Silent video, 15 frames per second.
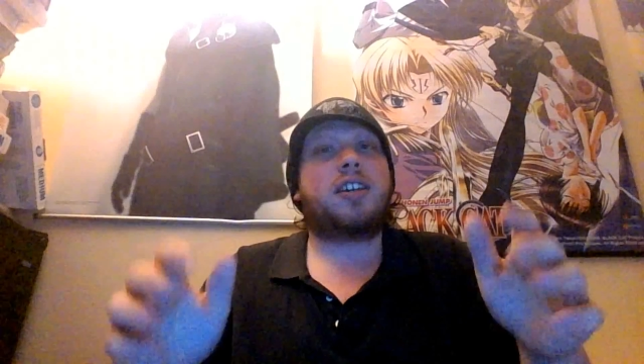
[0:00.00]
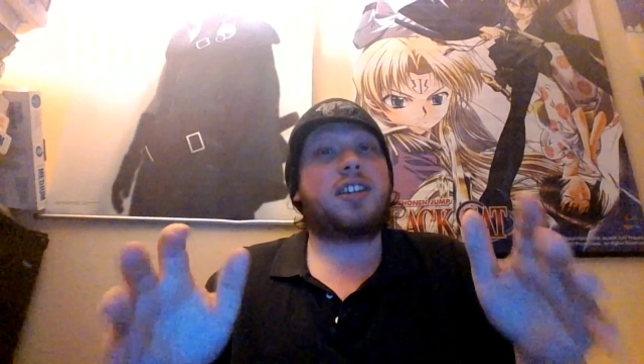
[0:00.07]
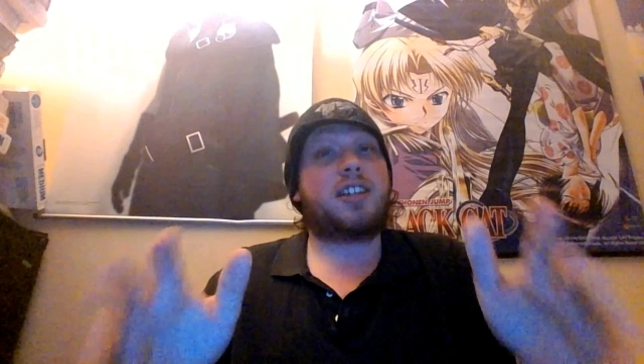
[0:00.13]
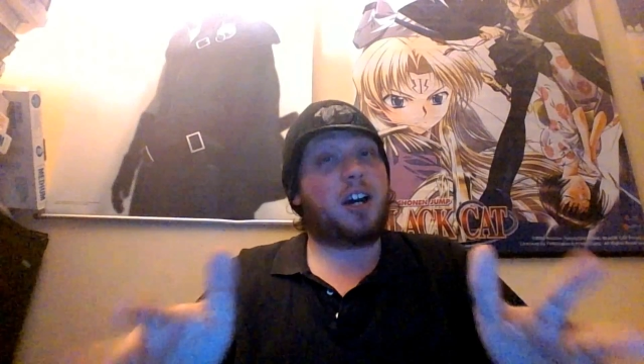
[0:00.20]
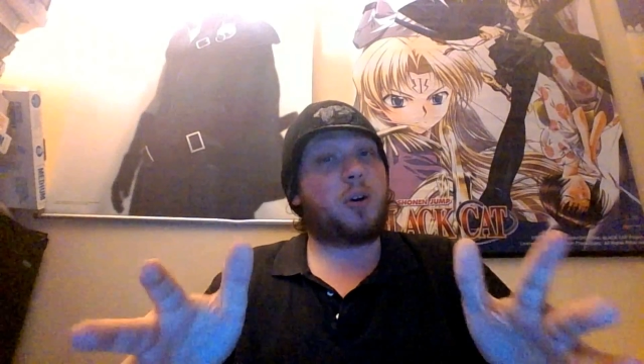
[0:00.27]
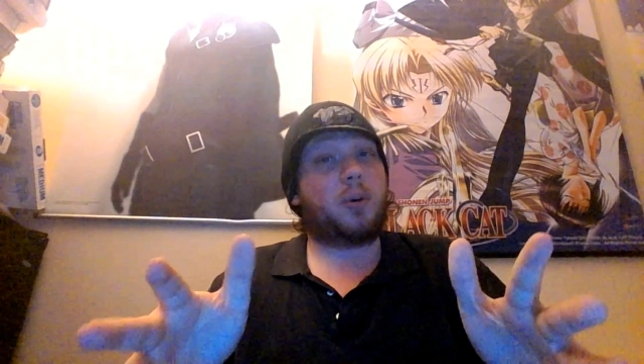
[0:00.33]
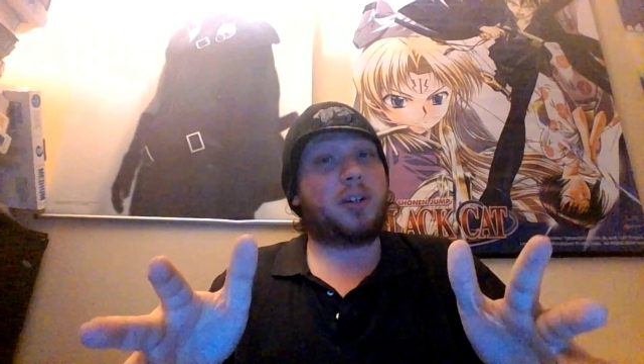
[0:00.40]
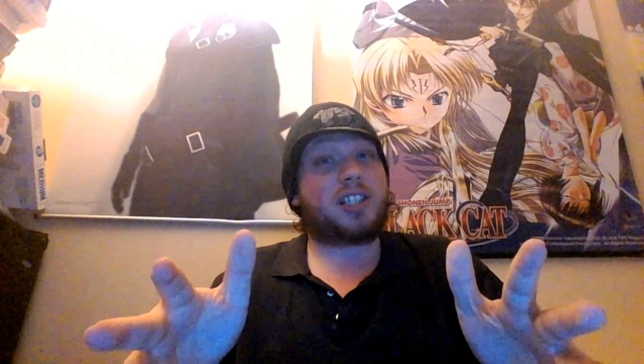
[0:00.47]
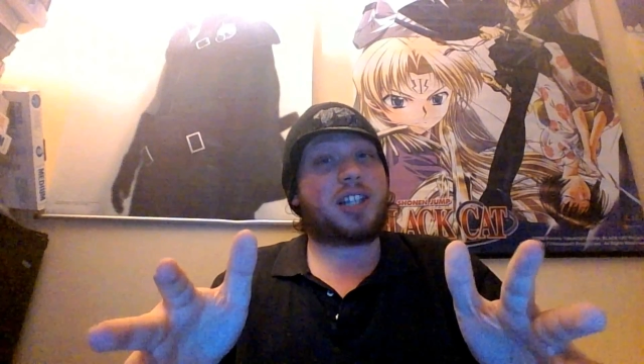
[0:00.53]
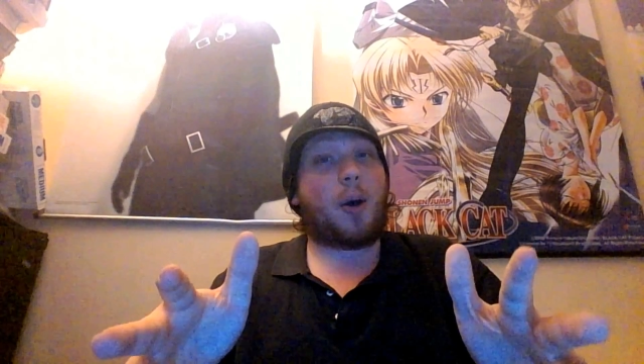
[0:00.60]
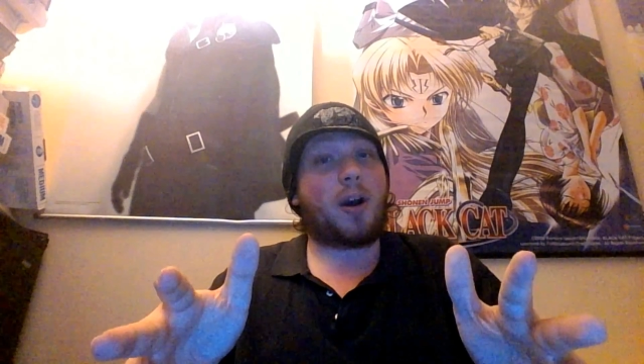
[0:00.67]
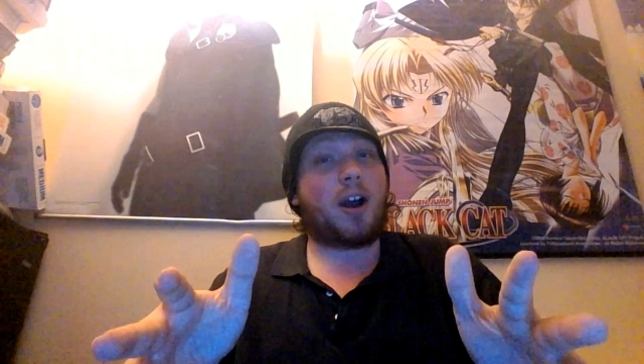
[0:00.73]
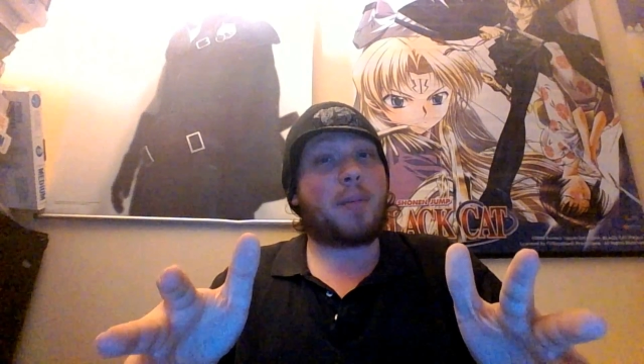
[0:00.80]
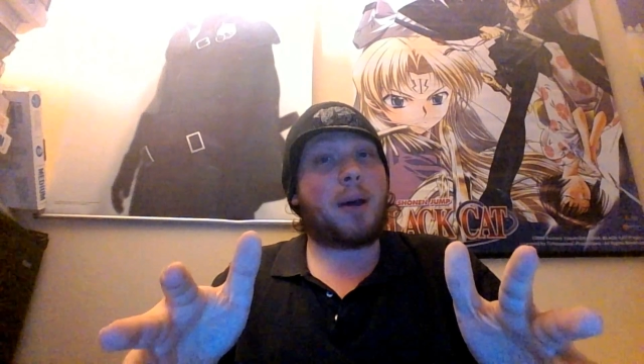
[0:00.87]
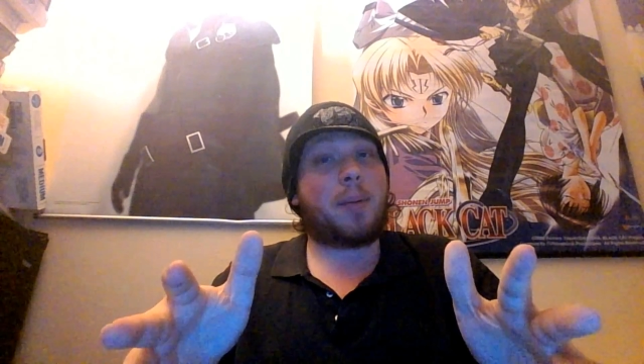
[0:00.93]
Yo, what's
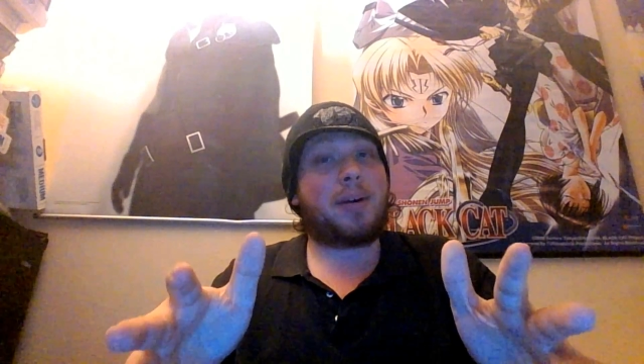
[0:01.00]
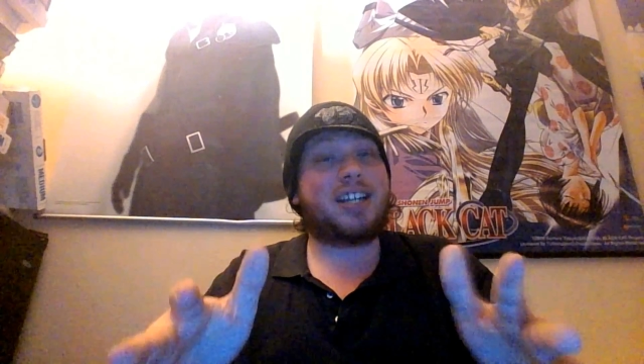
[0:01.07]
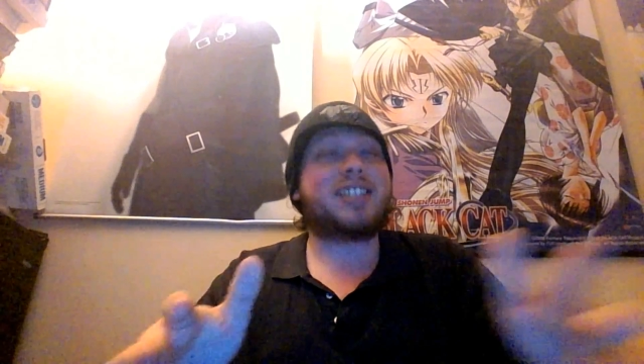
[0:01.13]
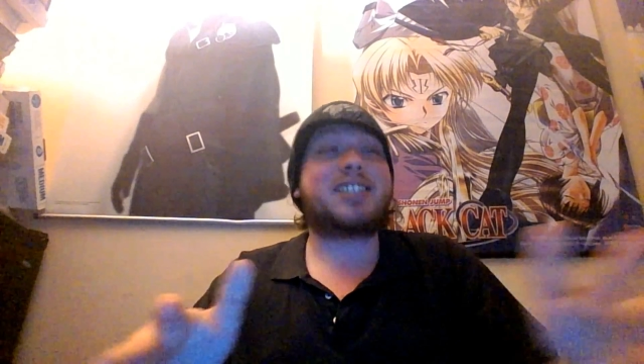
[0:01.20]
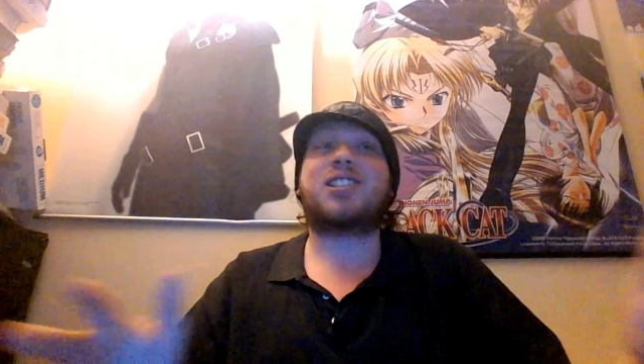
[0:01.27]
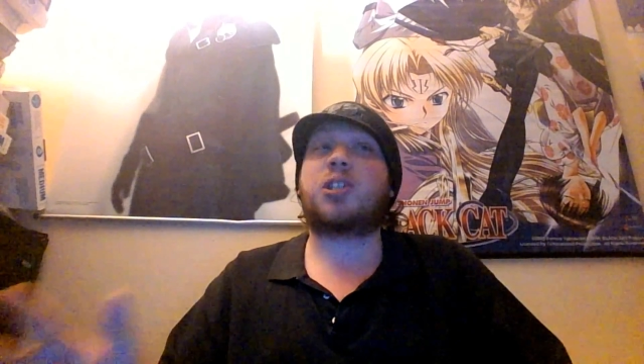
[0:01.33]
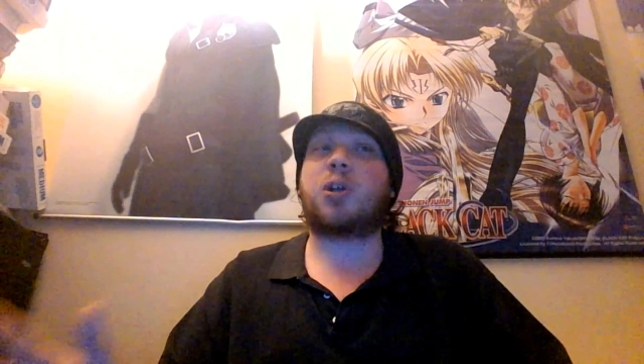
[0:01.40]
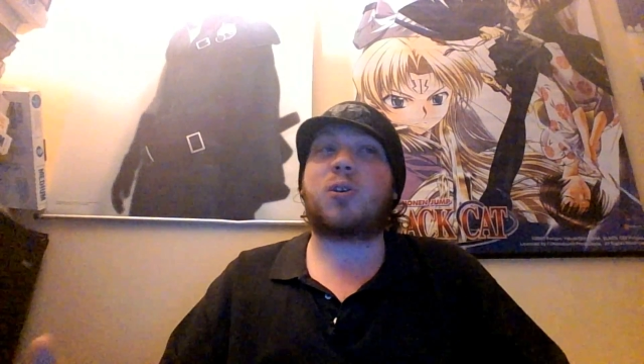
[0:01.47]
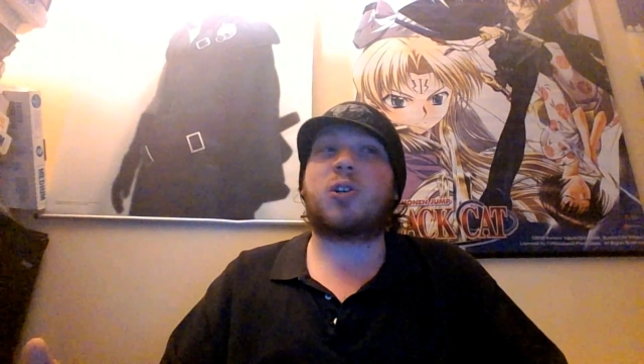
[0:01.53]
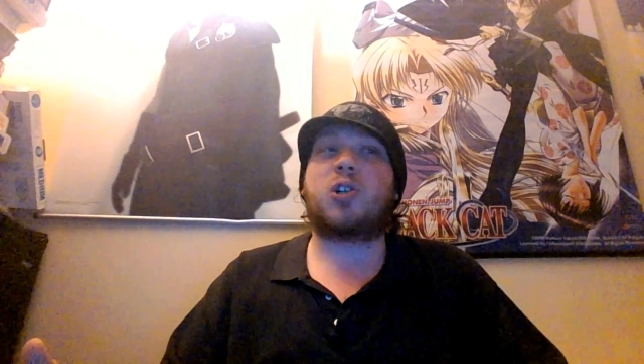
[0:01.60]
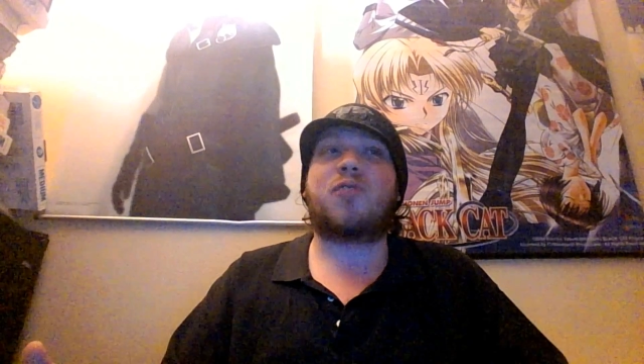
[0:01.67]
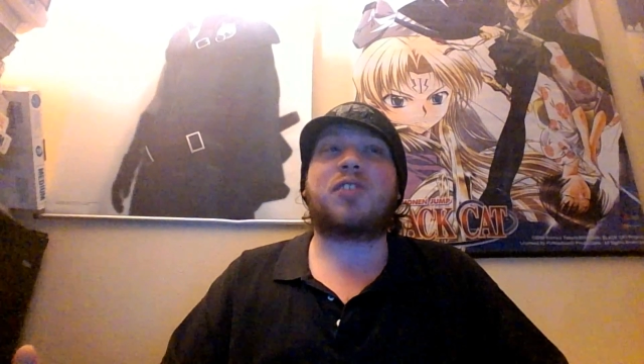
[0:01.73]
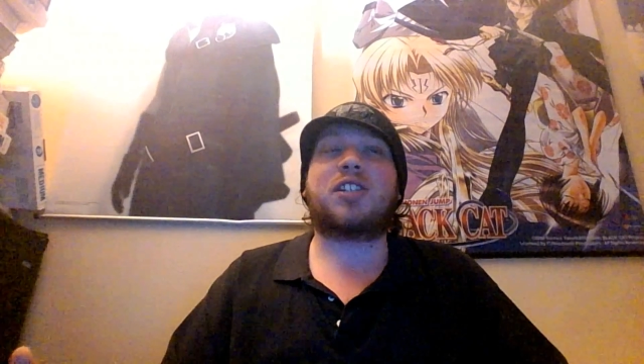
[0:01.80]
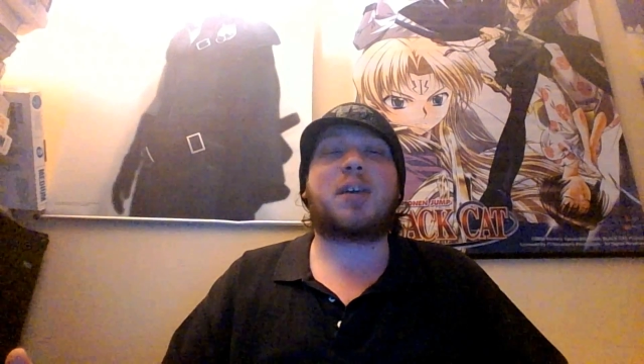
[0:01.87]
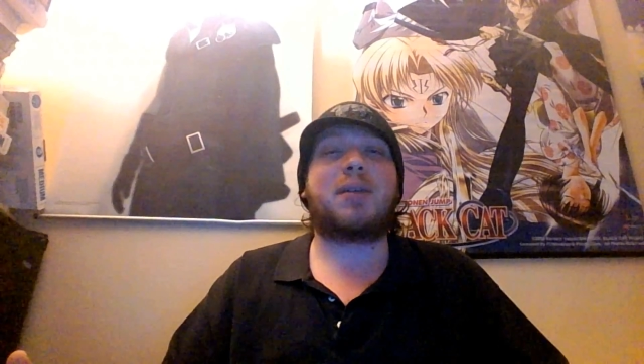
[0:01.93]
going on, my buddies?
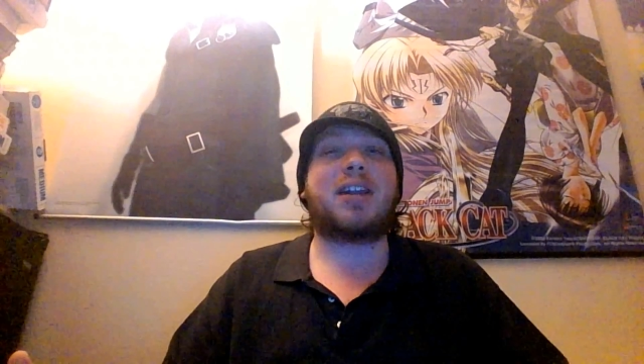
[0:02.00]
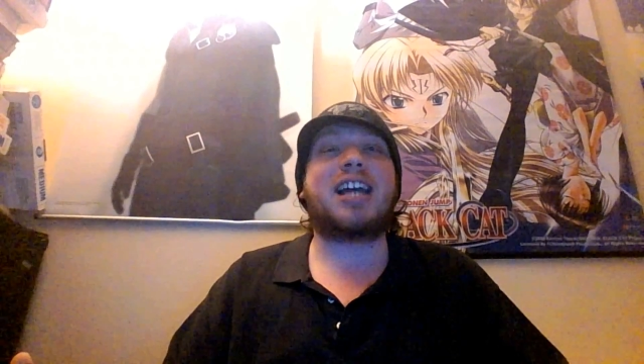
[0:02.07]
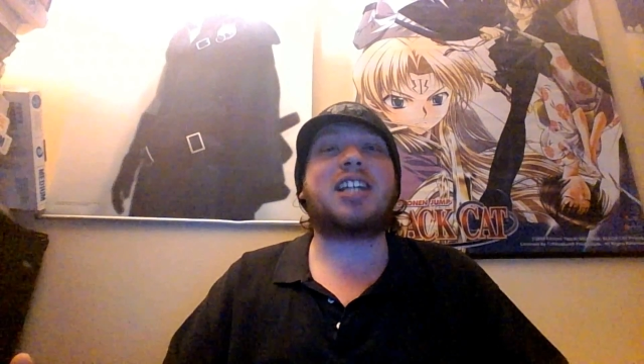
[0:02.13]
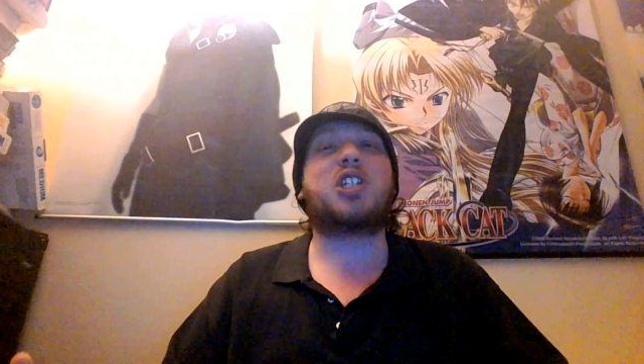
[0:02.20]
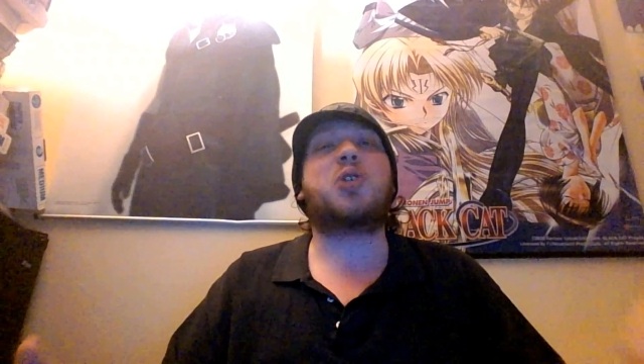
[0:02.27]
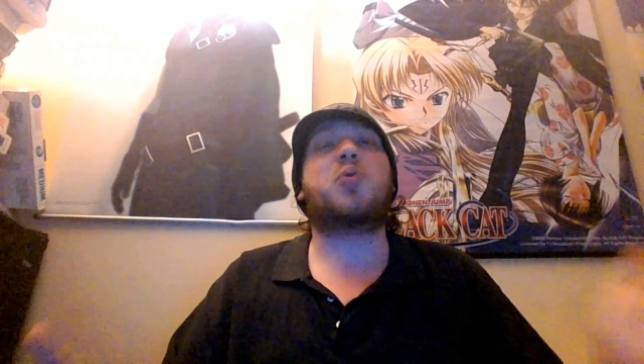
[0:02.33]
TotalJophes coming at